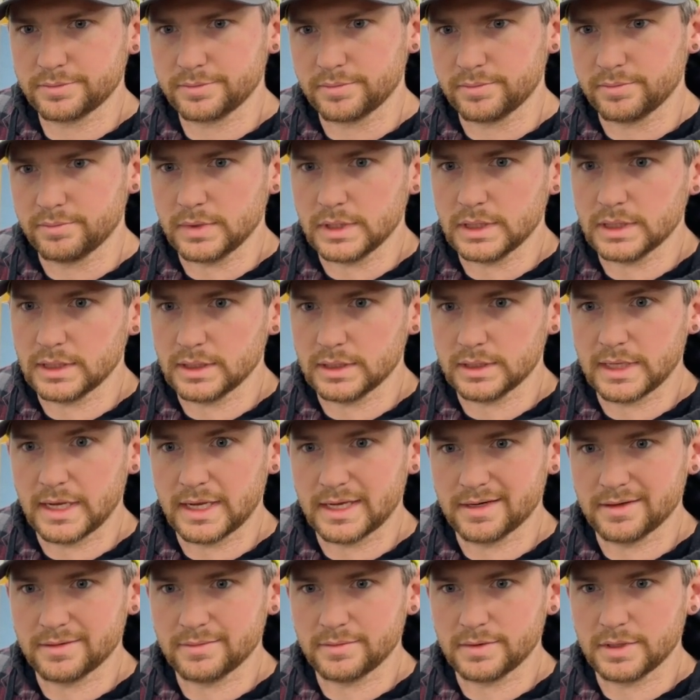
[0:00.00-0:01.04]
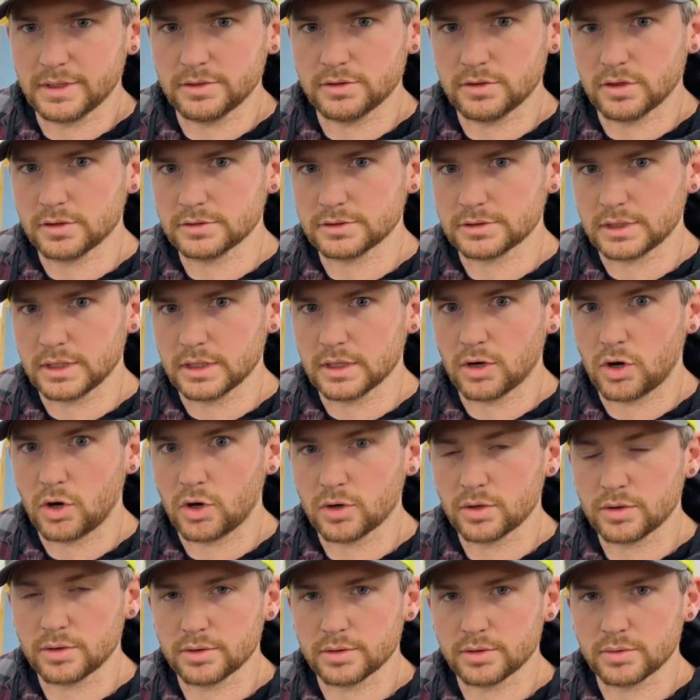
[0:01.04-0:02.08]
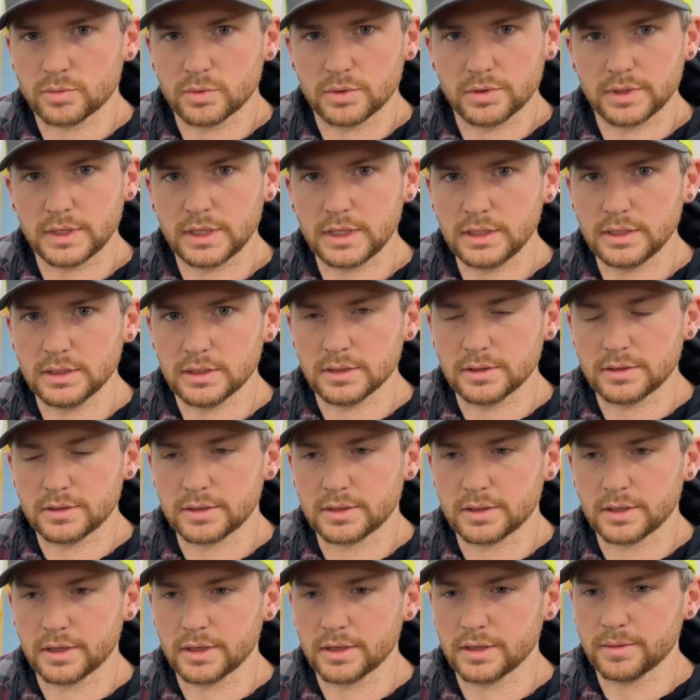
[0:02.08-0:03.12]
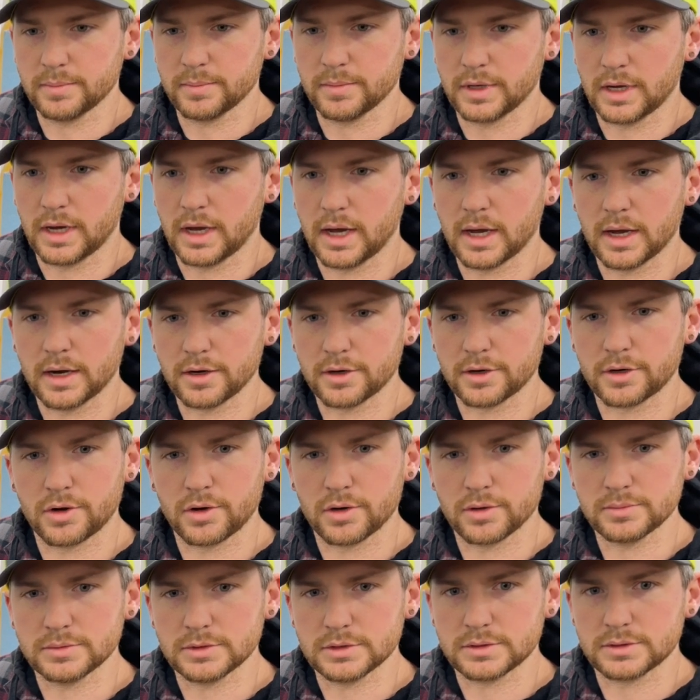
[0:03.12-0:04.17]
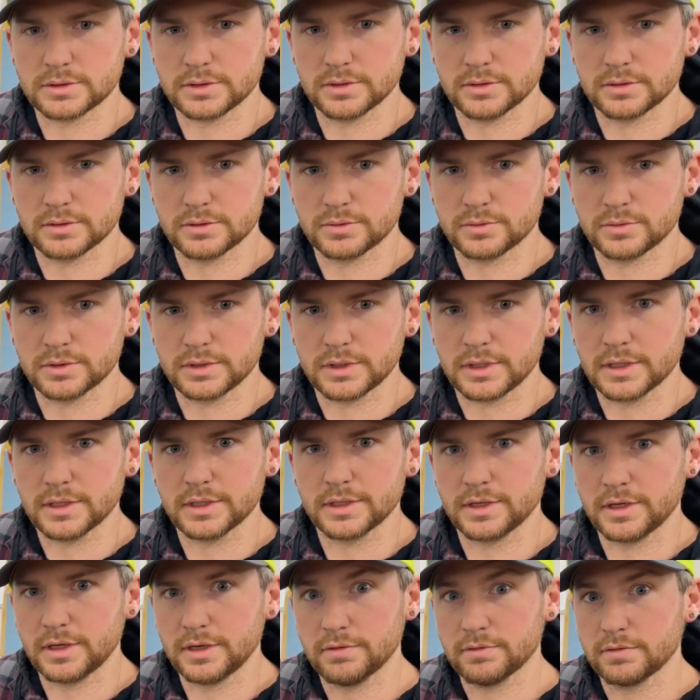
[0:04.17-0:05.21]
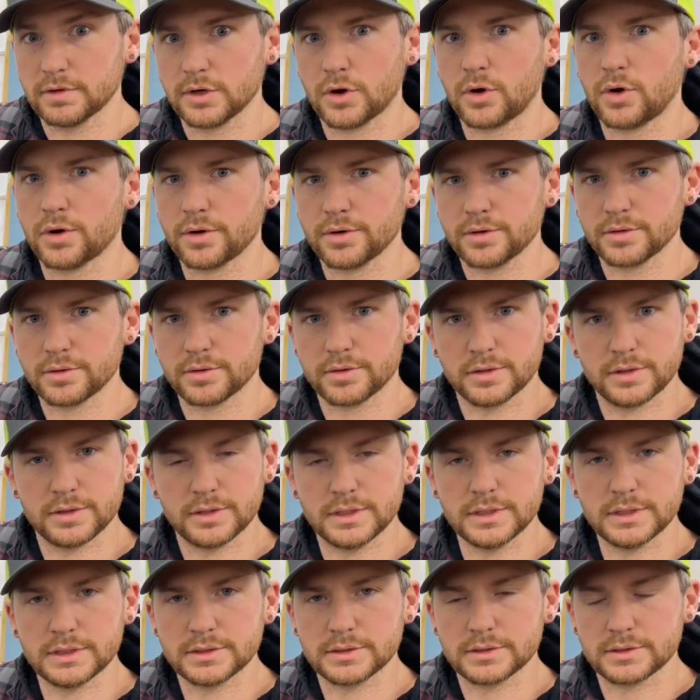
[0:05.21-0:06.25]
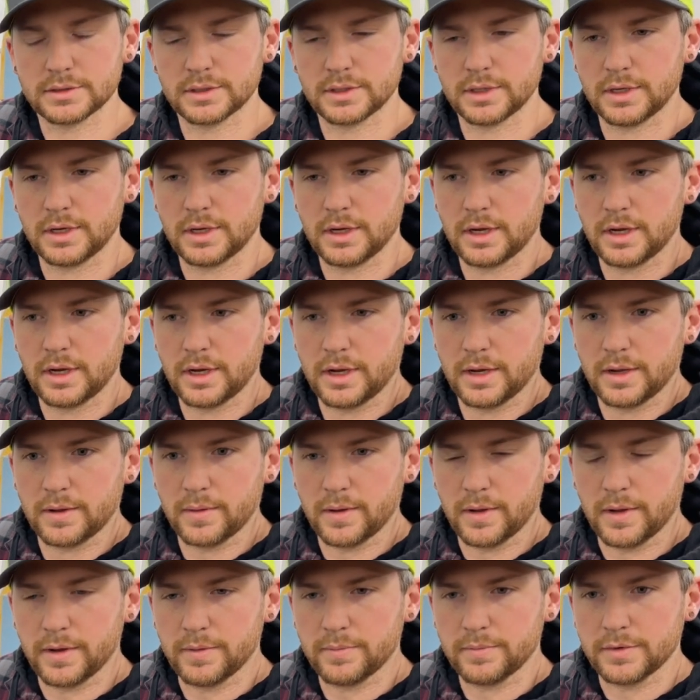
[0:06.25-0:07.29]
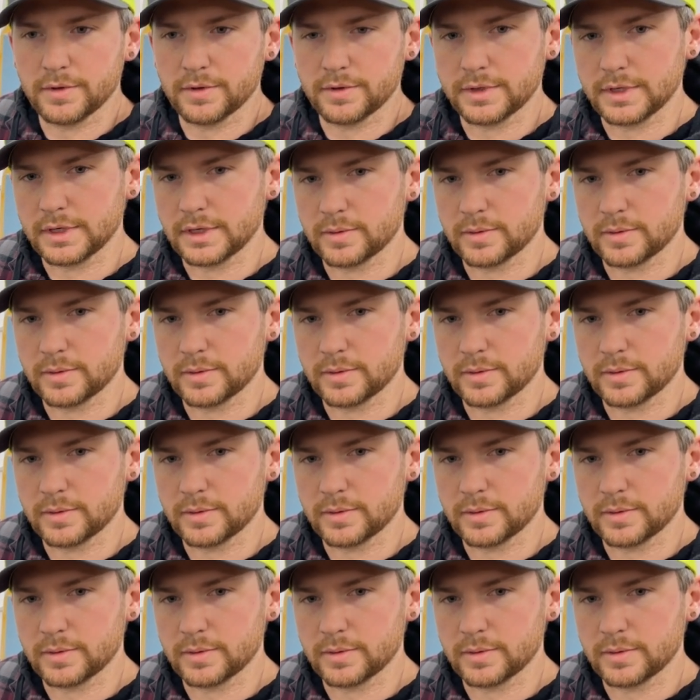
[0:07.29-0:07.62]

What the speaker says: meaning that it does get harder with heat. A higher carbon steel would get even harder than this. The thing